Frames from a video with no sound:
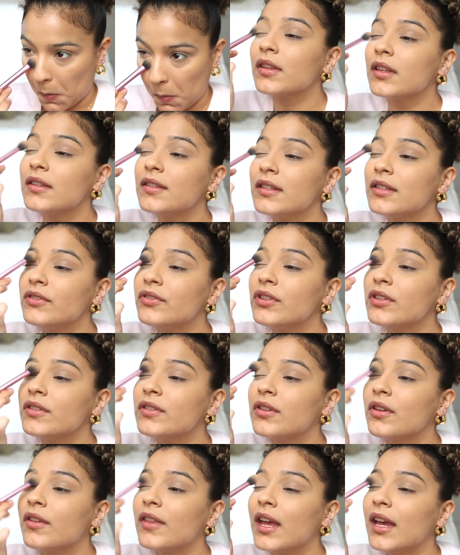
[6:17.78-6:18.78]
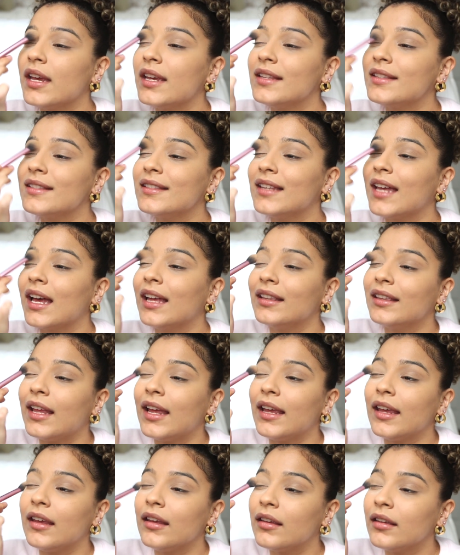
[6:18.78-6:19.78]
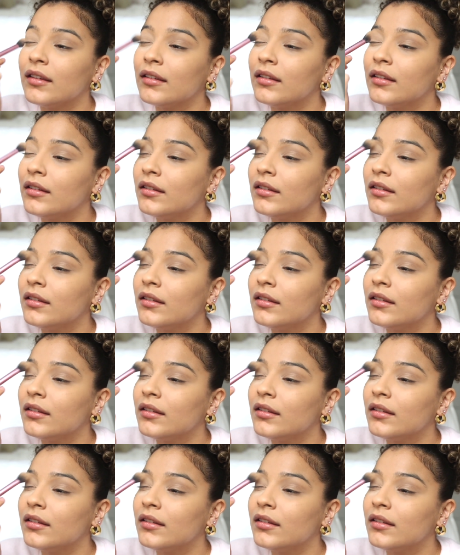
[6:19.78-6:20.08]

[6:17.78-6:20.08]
This is just so that it's not like